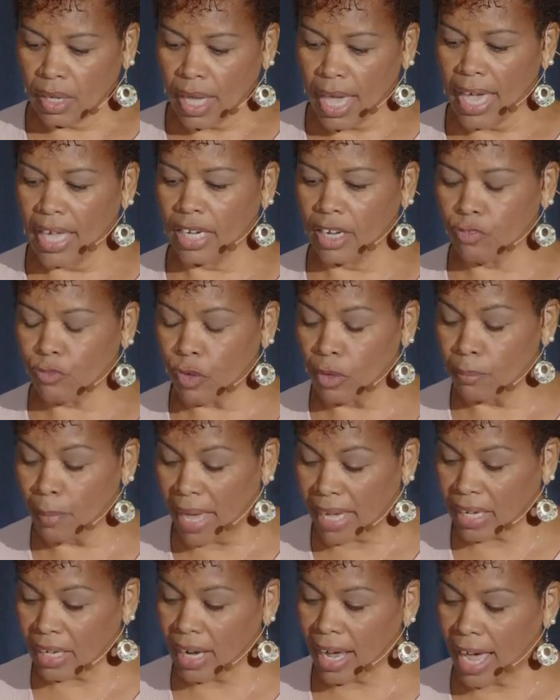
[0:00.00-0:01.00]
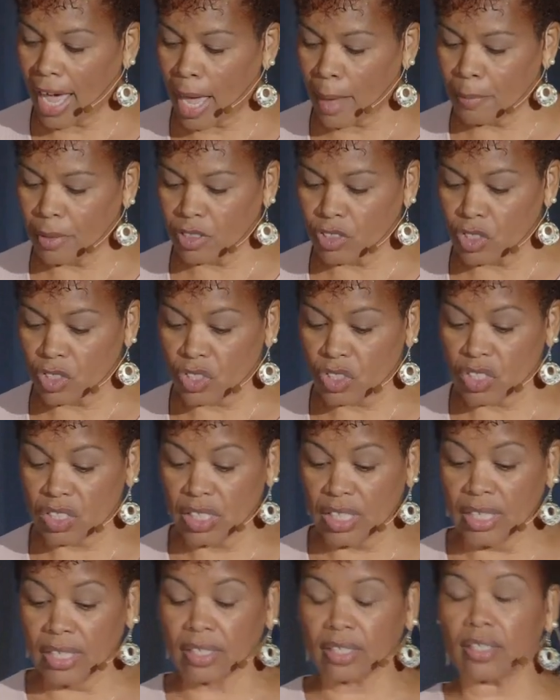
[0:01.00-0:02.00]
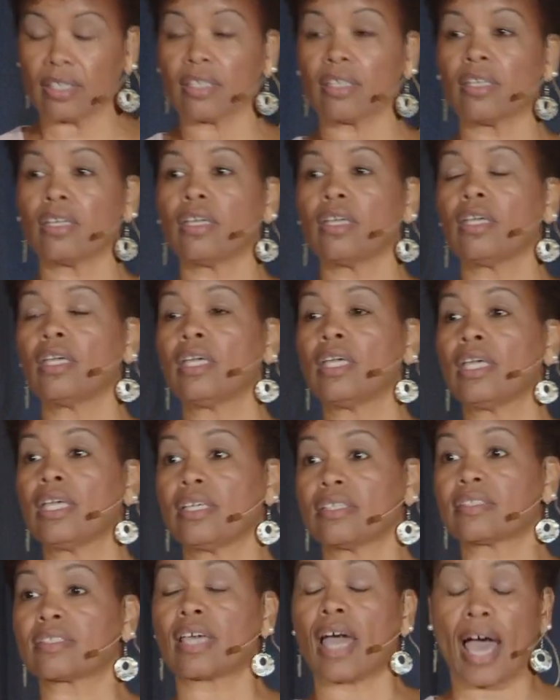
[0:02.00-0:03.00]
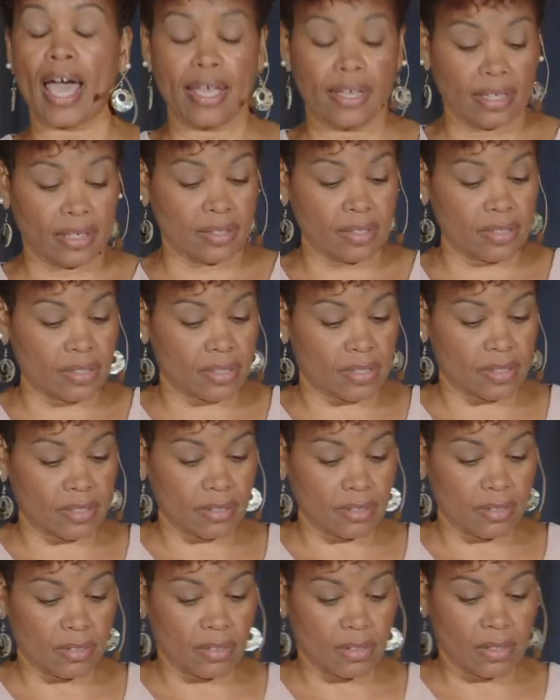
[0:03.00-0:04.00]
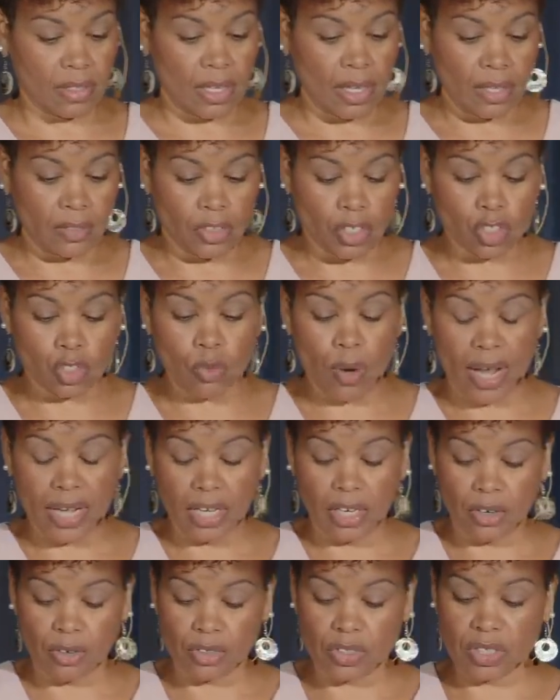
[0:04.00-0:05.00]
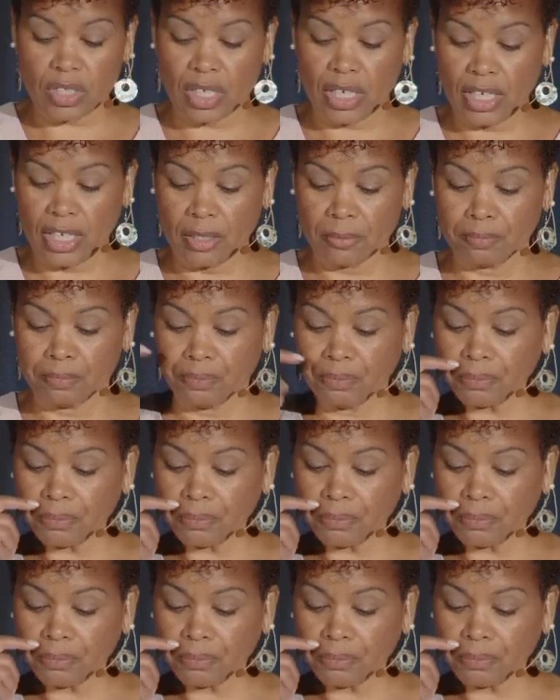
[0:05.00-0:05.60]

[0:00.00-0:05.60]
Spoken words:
And if we make it a habit to seek his guidance, this right here is key.